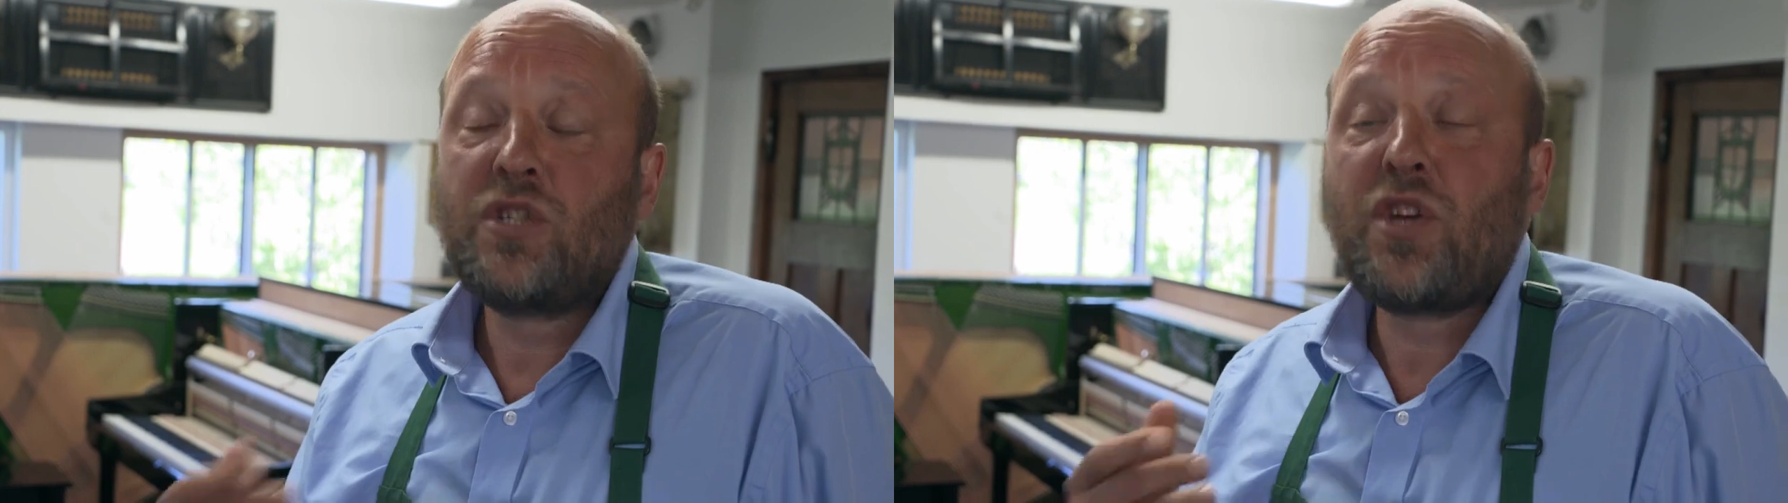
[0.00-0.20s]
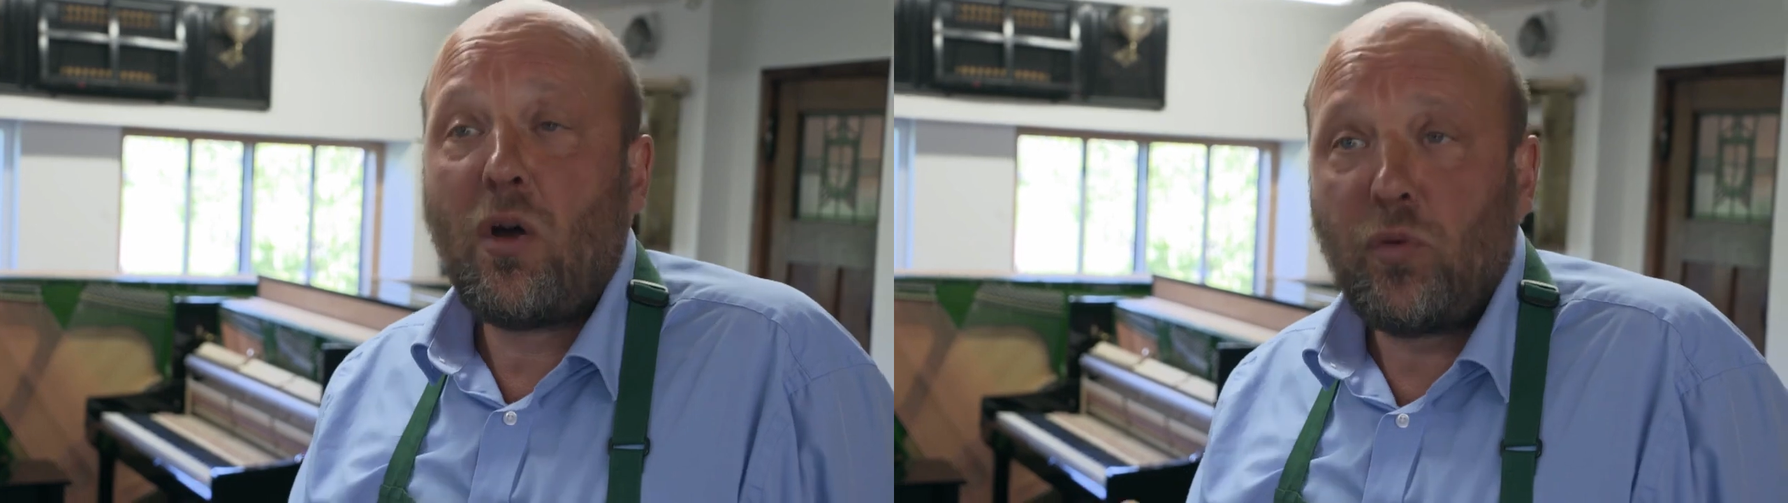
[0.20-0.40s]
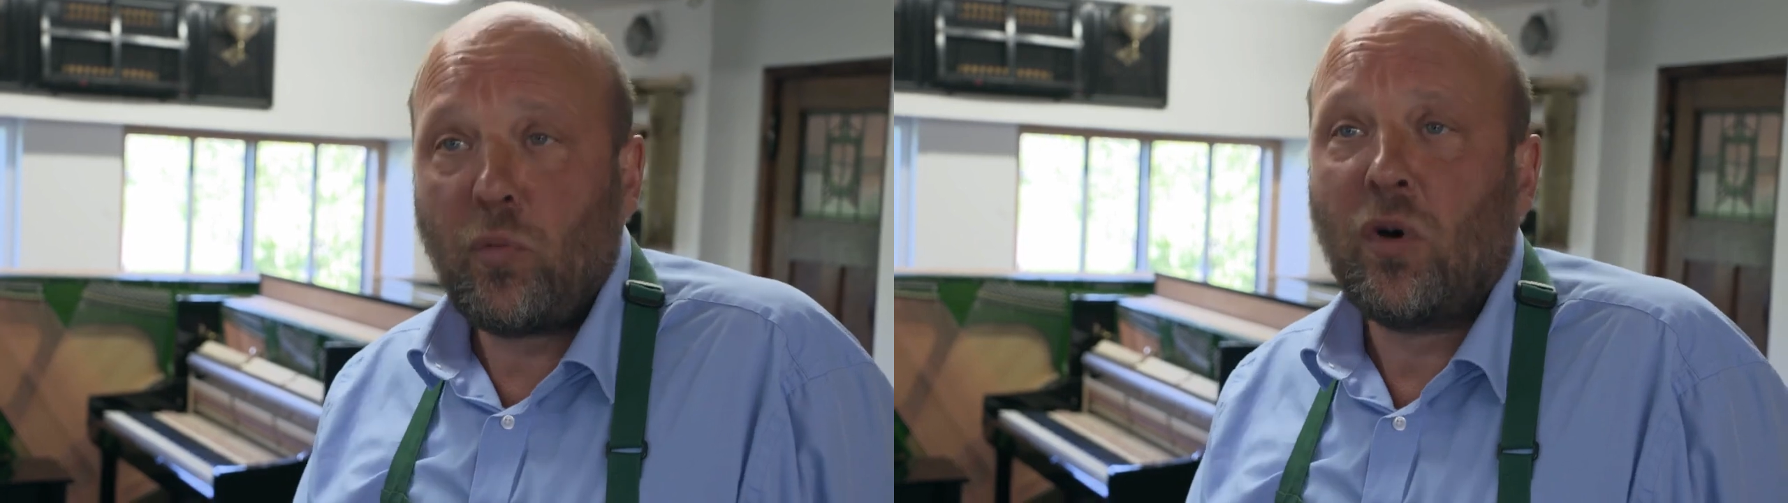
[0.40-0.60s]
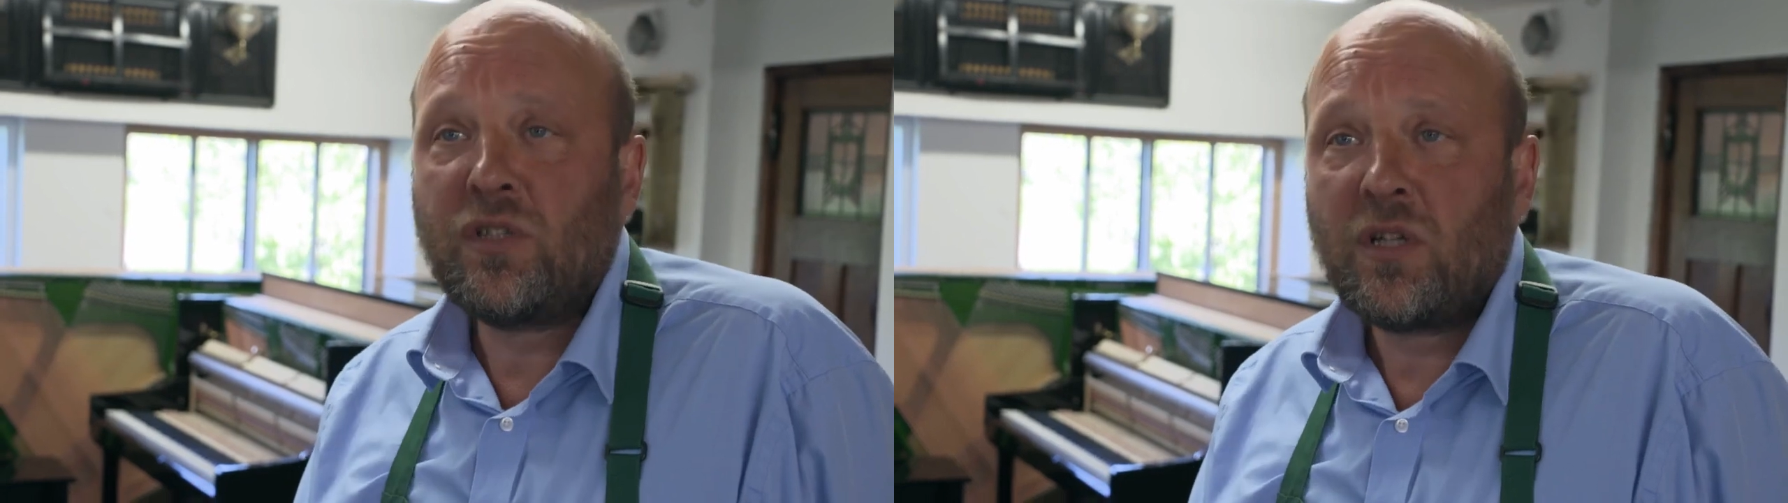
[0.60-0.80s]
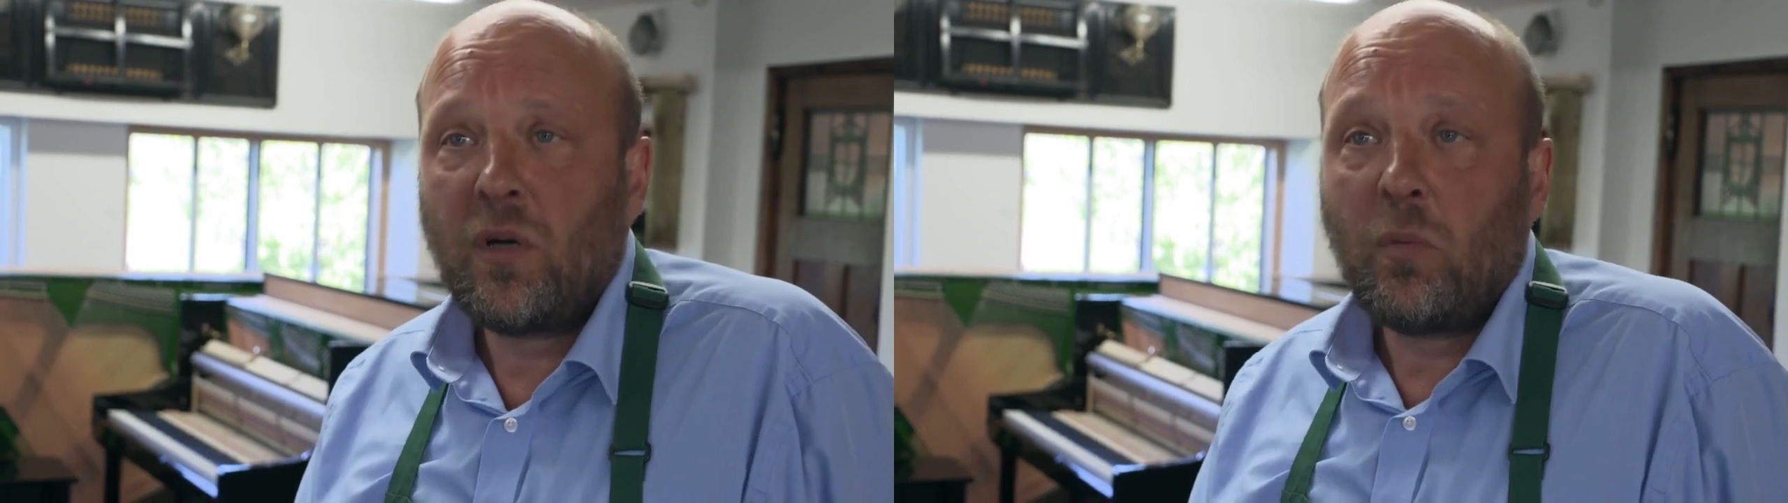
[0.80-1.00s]
tone
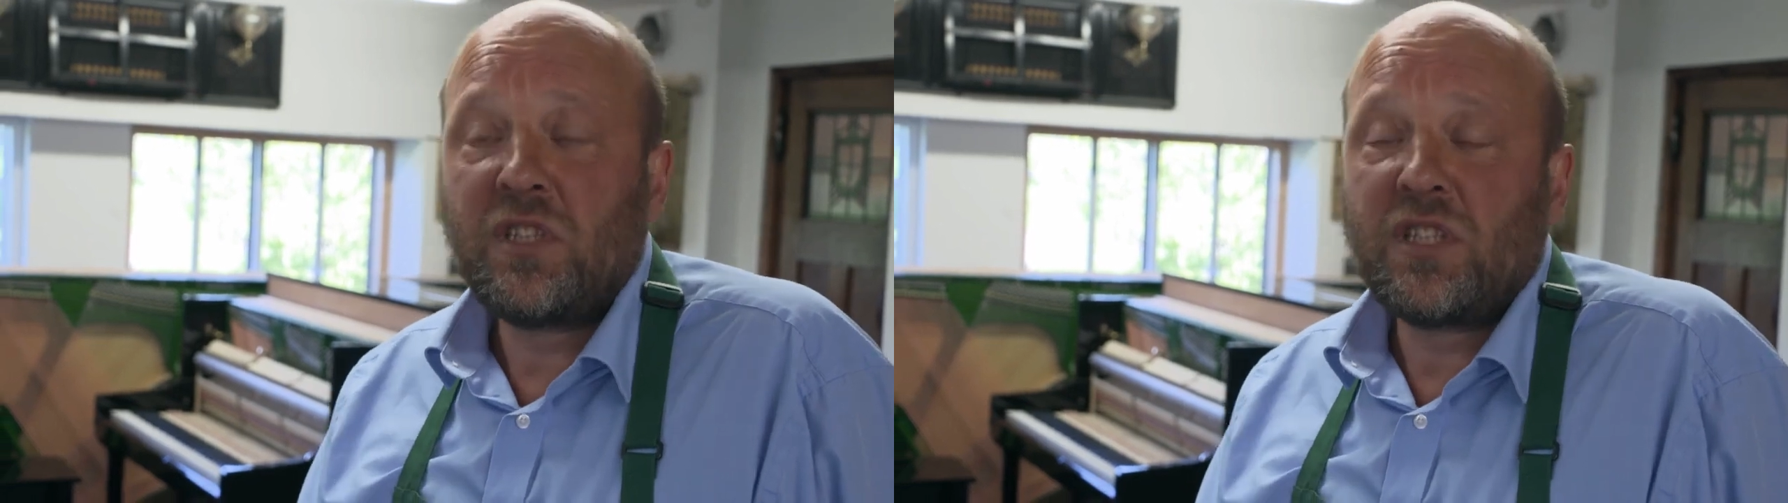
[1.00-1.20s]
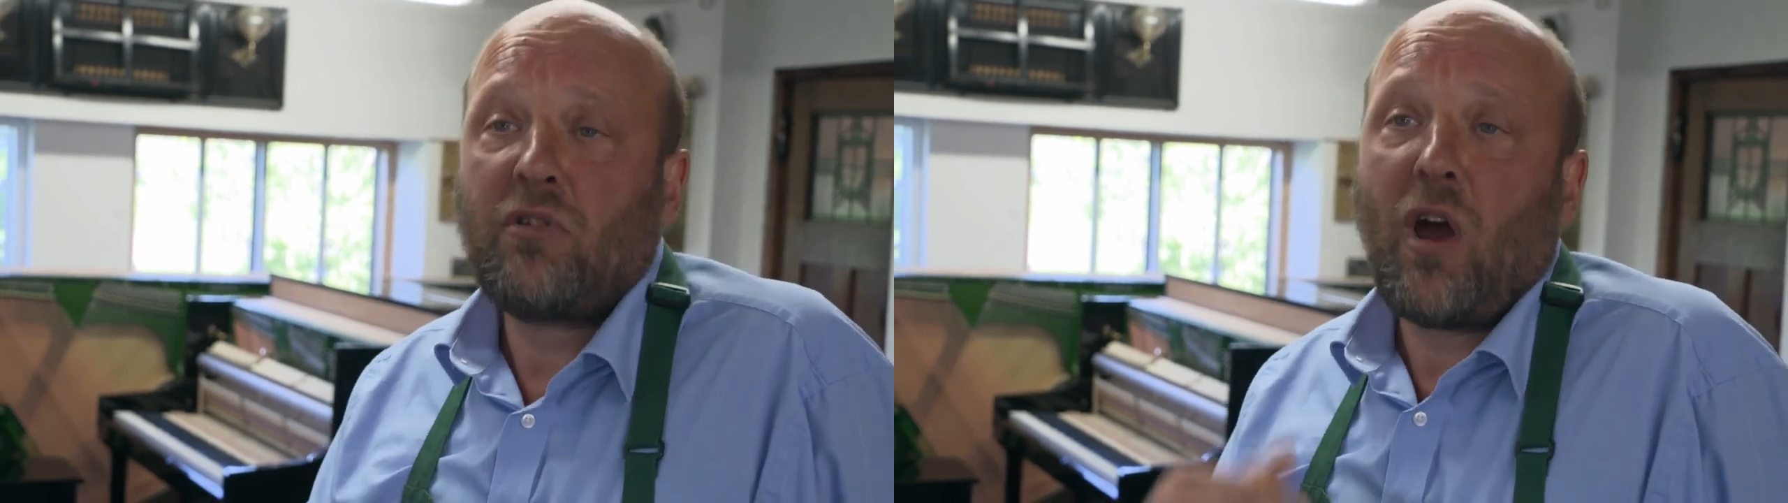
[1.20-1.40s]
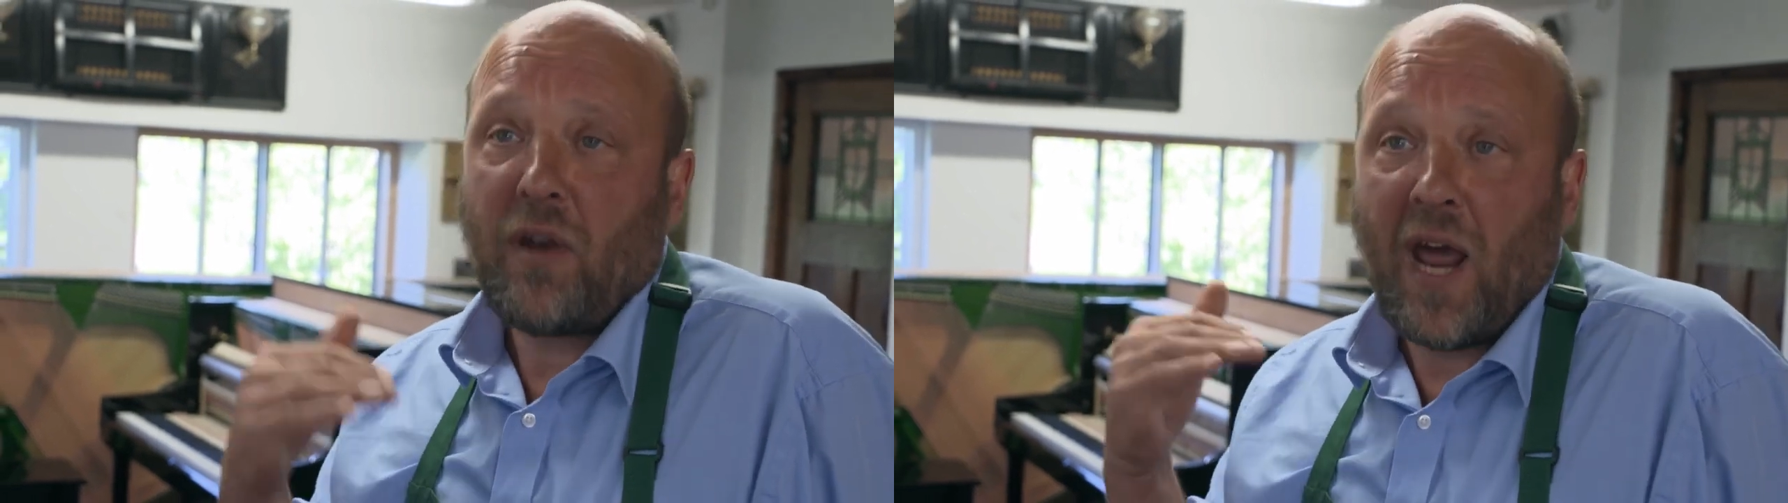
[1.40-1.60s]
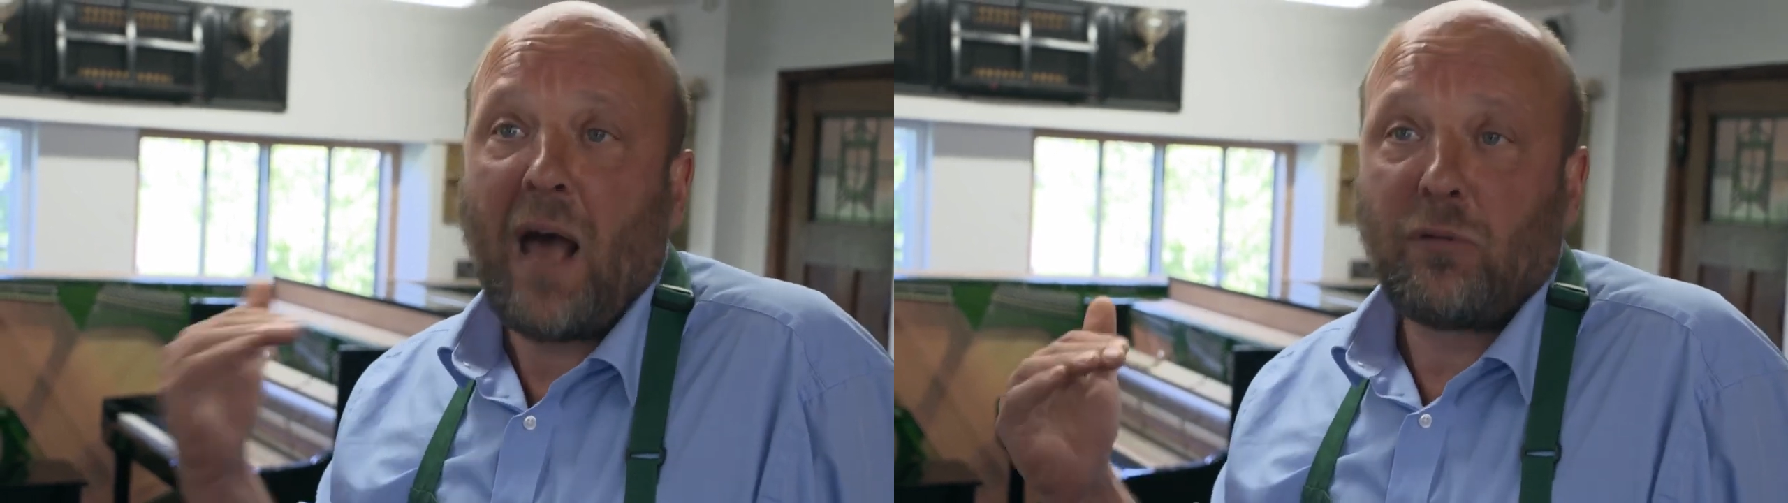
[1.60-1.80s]
wood, which is grown at